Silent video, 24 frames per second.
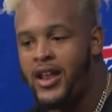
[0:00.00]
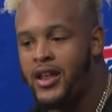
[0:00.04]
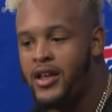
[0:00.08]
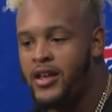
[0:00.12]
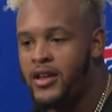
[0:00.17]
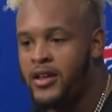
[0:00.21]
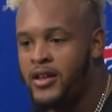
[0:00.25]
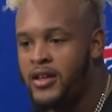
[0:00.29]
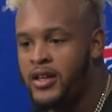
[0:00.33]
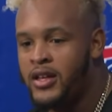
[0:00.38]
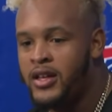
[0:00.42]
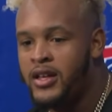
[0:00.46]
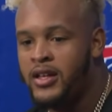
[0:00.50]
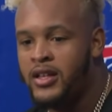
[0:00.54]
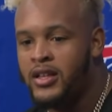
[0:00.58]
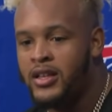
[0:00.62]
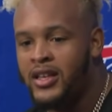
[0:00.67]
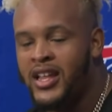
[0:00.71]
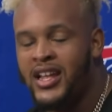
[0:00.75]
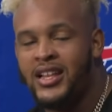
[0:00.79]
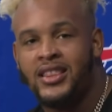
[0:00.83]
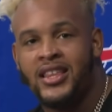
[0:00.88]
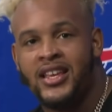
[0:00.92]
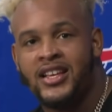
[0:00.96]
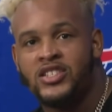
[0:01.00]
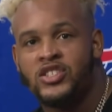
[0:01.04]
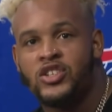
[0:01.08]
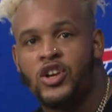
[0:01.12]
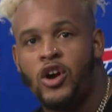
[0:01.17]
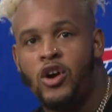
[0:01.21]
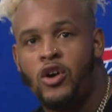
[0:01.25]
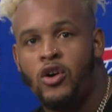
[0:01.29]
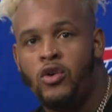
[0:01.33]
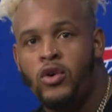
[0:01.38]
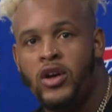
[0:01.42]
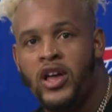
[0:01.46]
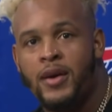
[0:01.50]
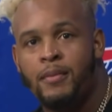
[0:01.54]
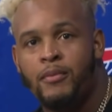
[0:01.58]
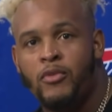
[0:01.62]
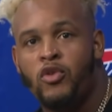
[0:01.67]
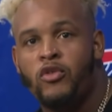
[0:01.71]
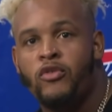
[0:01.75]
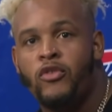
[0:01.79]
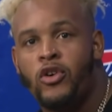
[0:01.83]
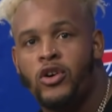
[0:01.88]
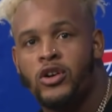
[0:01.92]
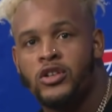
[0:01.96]
to let things go and
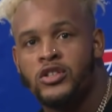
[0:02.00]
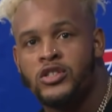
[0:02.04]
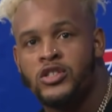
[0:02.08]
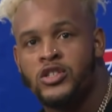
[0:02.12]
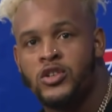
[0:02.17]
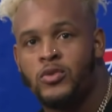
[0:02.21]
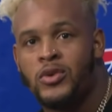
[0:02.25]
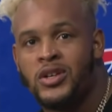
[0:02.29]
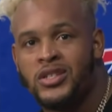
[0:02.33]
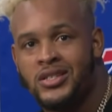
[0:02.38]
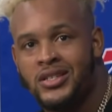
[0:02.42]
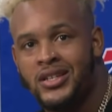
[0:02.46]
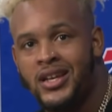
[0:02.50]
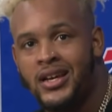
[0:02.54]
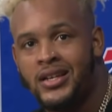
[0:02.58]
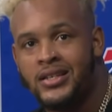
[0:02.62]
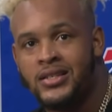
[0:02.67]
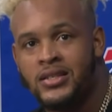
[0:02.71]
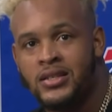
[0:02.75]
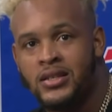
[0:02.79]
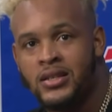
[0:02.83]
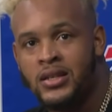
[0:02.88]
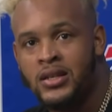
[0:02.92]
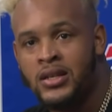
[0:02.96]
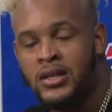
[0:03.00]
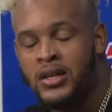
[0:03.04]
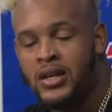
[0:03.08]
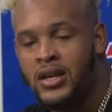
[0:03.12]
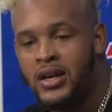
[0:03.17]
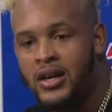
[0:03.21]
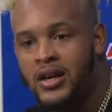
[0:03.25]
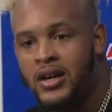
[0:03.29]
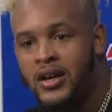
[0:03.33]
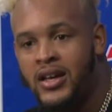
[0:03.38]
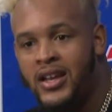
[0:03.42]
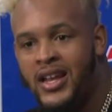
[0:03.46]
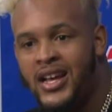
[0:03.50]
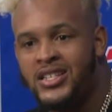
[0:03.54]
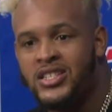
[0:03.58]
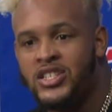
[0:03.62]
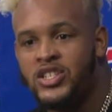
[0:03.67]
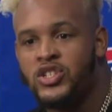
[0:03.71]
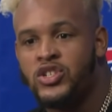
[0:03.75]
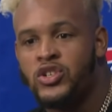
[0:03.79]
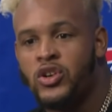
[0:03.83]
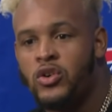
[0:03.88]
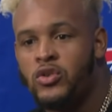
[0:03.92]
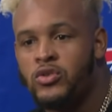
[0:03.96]
move on to what's next. And that
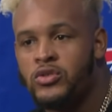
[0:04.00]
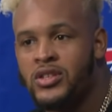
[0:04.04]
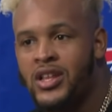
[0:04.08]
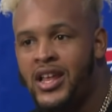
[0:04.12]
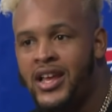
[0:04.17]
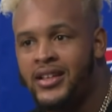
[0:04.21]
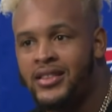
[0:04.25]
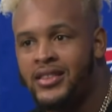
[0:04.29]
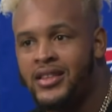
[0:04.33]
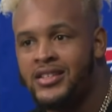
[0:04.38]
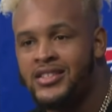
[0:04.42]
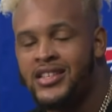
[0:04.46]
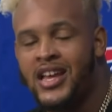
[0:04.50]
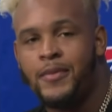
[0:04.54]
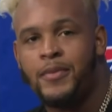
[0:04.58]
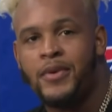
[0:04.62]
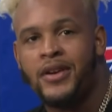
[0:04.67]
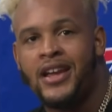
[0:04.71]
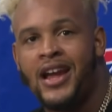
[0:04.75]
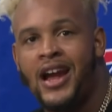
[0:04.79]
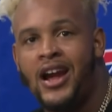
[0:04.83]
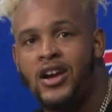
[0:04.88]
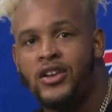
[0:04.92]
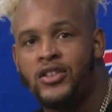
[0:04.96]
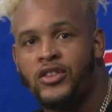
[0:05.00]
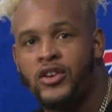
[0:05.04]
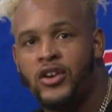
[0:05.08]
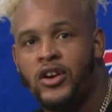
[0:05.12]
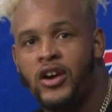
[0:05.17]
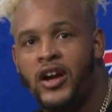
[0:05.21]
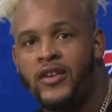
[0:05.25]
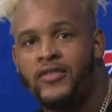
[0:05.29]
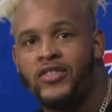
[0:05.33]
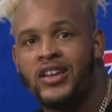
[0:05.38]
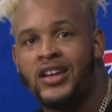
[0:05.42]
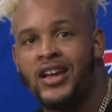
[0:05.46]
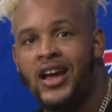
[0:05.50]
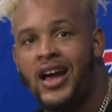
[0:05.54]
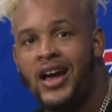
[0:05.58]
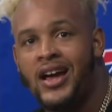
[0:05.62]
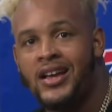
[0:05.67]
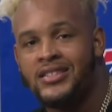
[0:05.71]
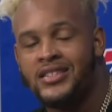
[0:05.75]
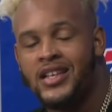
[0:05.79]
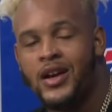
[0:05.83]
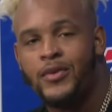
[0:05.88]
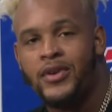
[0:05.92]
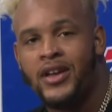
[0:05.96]
just shows, like, the type of character of the
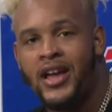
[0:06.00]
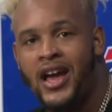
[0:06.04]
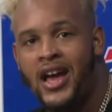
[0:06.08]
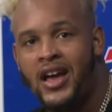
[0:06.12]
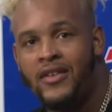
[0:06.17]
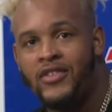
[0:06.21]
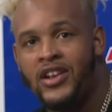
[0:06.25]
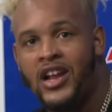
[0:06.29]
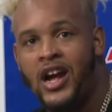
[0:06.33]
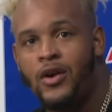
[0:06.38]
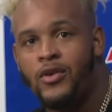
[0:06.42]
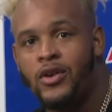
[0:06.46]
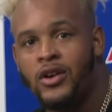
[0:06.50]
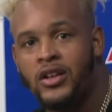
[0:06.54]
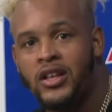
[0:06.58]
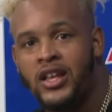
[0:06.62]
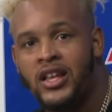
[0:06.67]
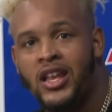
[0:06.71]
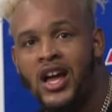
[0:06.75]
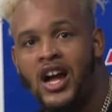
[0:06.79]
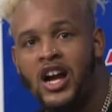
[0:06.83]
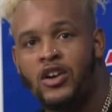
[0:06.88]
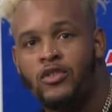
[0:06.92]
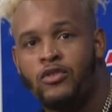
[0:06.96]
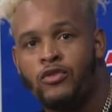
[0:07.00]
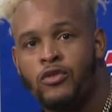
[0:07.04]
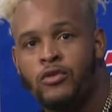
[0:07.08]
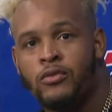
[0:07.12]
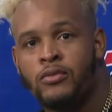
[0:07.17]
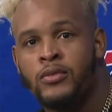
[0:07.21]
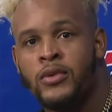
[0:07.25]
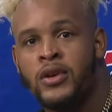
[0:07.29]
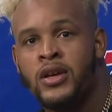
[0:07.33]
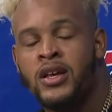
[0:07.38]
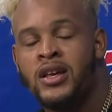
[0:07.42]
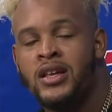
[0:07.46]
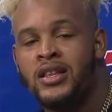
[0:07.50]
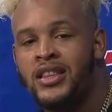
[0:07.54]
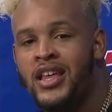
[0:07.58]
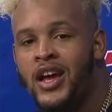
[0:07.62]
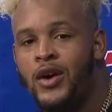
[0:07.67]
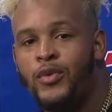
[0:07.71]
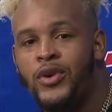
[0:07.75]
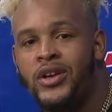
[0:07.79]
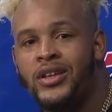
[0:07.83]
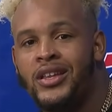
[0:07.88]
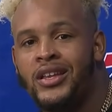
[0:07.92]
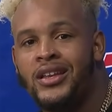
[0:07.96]
guys that we have in our locker room,
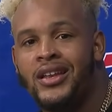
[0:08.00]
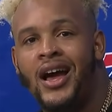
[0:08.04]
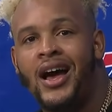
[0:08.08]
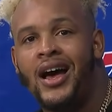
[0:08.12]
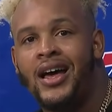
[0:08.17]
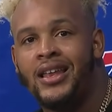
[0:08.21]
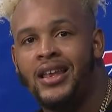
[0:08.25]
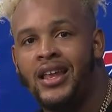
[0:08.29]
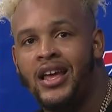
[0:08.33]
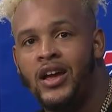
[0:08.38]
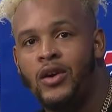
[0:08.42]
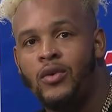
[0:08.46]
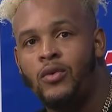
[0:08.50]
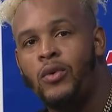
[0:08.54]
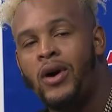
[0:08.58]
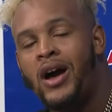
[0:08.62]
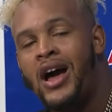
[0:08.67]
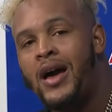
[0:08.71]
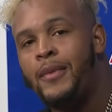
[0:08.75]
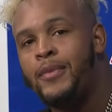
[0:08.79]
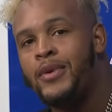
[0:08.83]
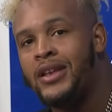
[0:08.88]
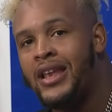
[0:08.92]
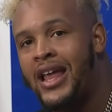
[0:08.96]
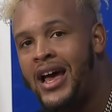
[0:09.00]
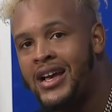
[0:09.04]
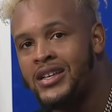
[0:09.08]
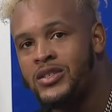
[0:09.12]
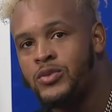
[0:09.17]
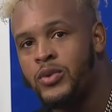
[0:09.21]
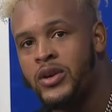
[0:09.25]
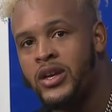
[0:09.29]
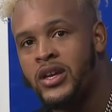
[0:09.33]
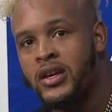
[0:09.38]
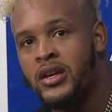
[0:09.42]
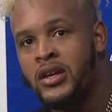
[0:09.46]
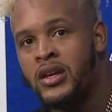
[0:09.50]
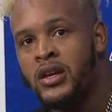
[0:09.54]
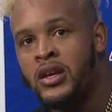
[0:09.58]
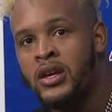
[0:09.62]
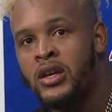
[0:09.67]
that we did not let what happened last week